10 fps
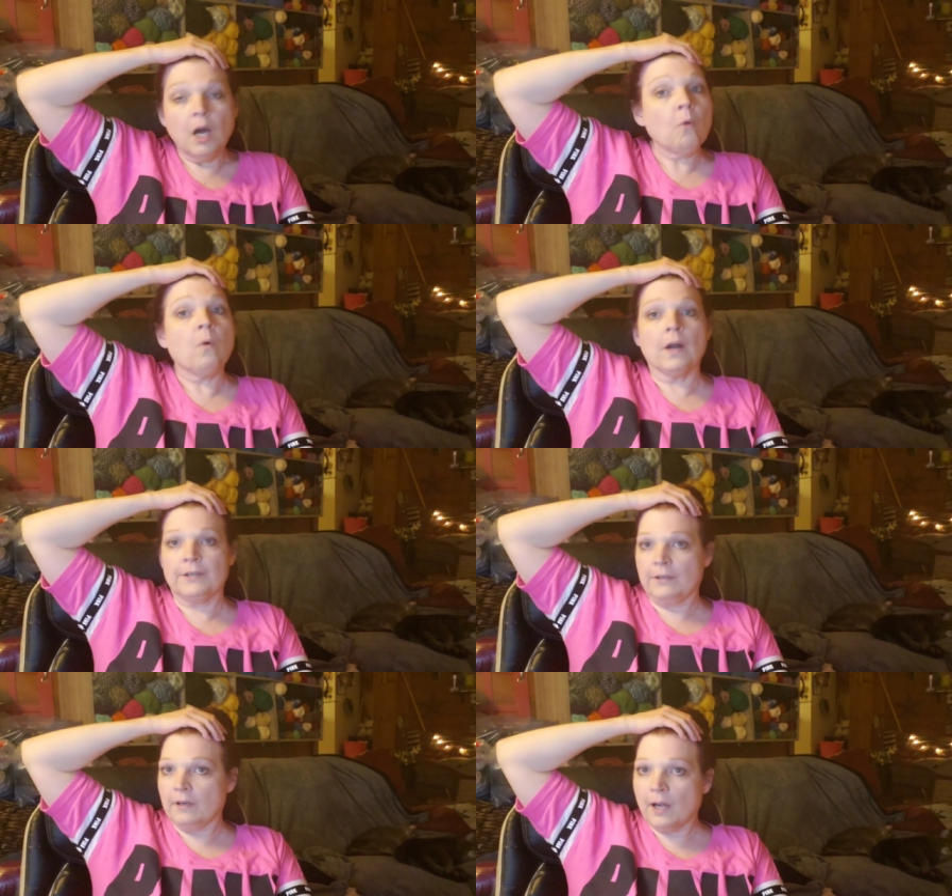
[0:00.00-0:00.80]
No
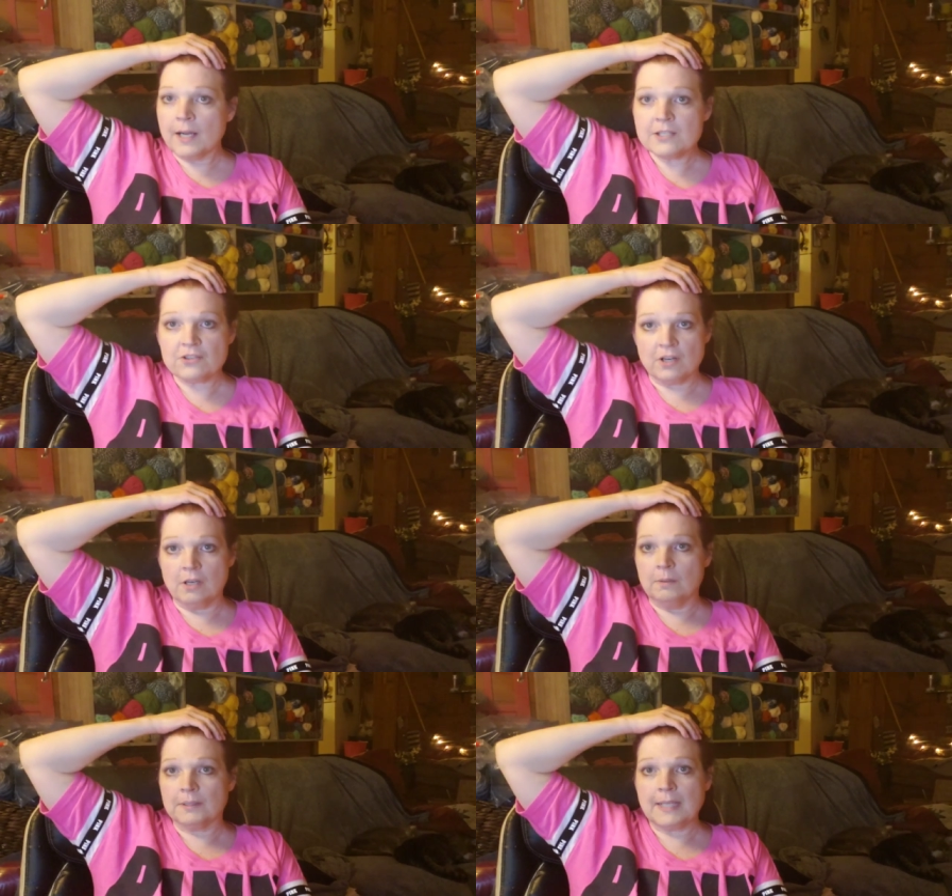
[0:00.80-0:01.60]
wonder I
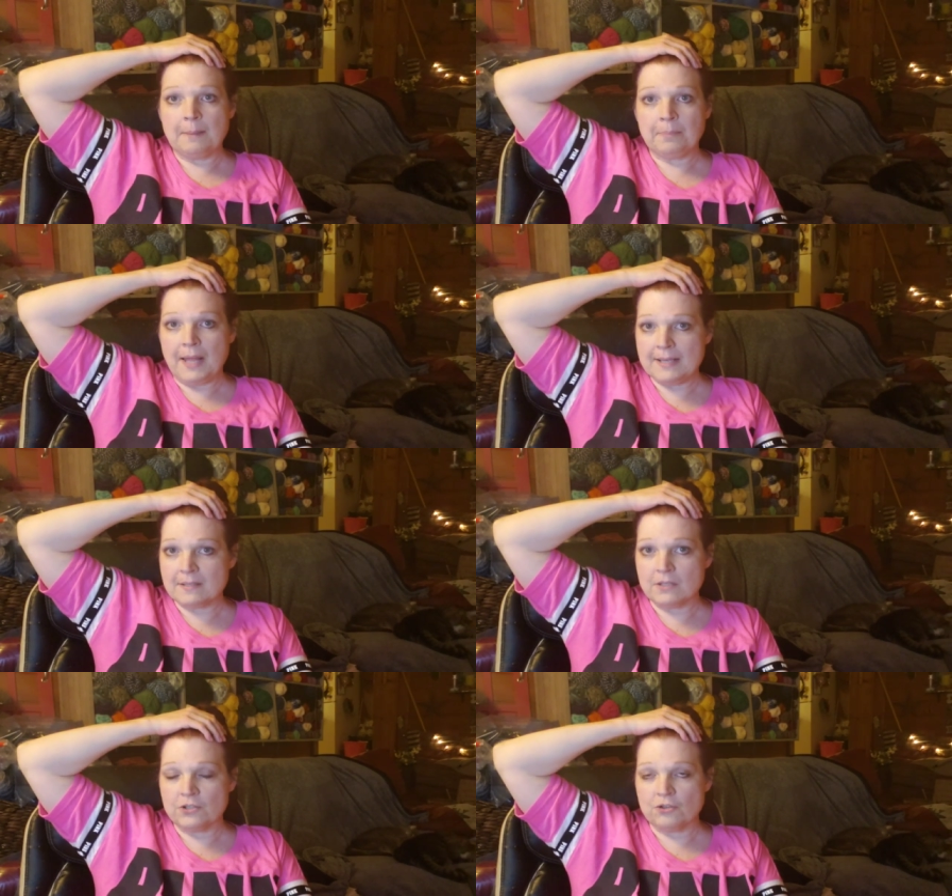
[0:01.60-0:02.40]
struggle with that
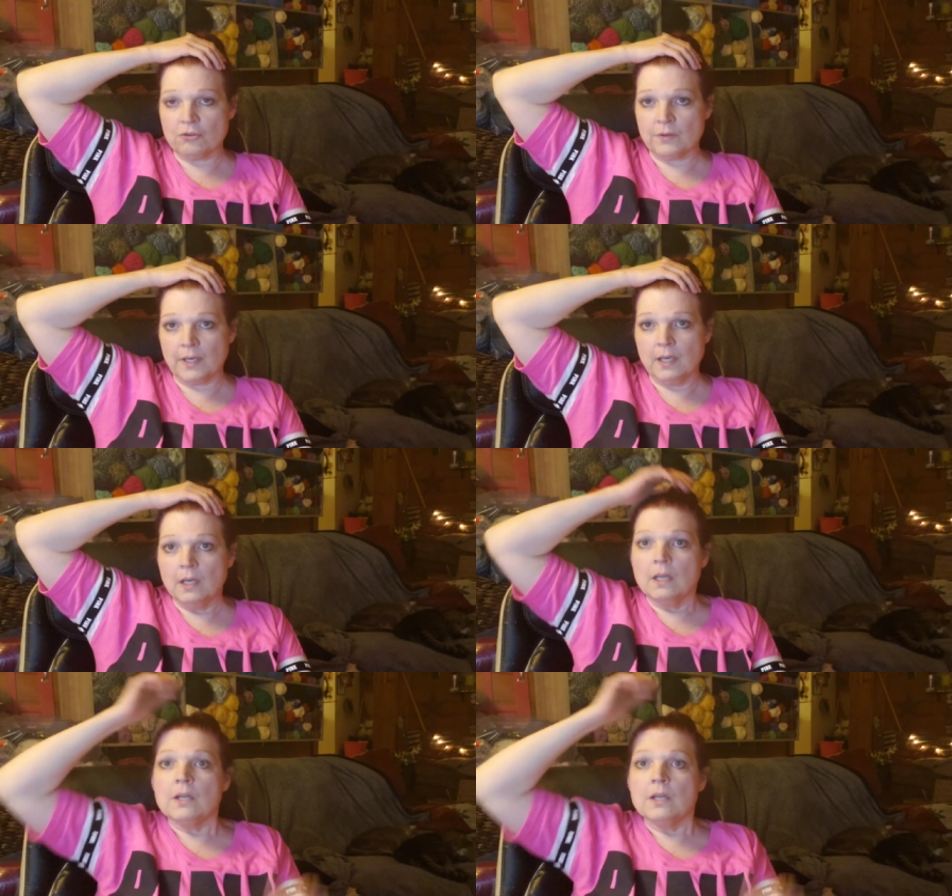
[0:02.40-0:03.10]
blasted jewelry.